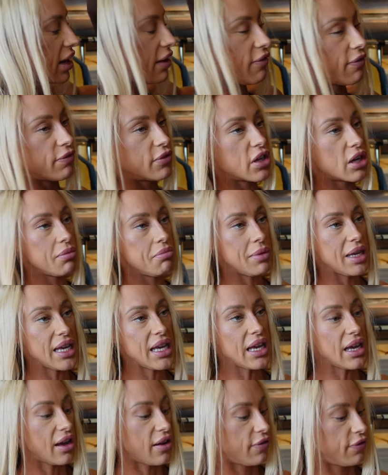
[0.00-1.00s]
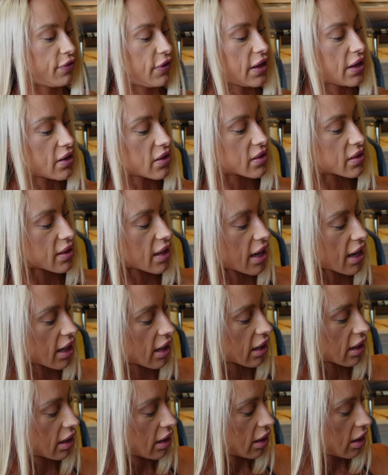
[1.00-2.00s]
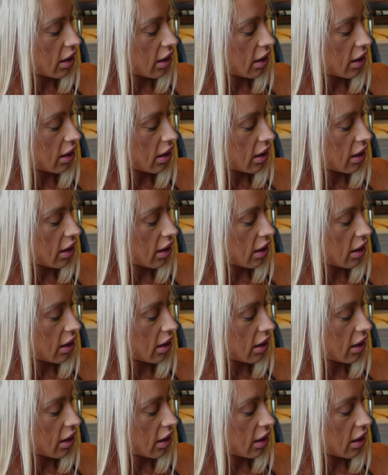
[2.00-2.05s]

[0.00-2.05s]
it to me it feels like